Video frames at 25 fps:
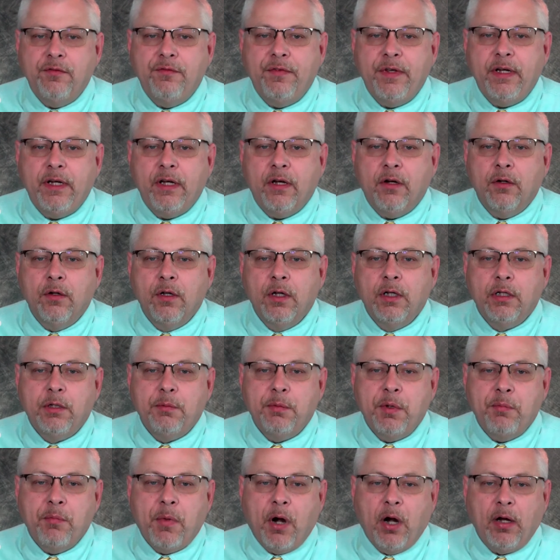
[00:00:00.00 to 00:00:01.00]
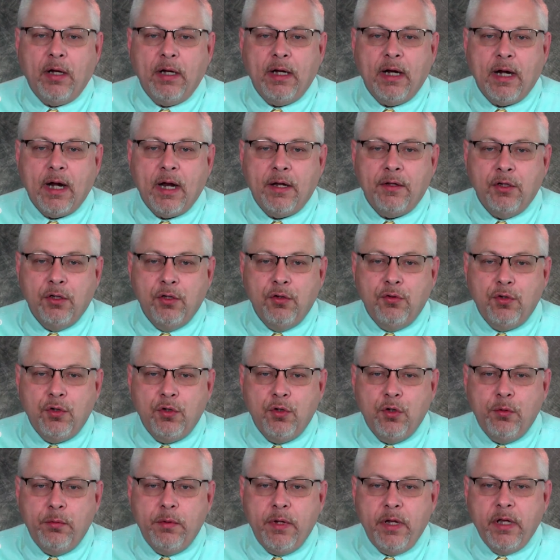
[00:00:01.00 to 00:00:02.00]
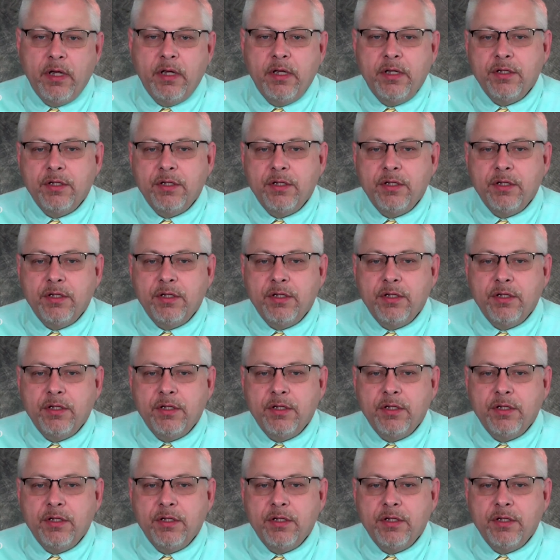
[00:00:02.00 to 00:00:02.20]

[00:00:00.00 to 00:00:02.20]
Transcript: video to be marketed on YouTube,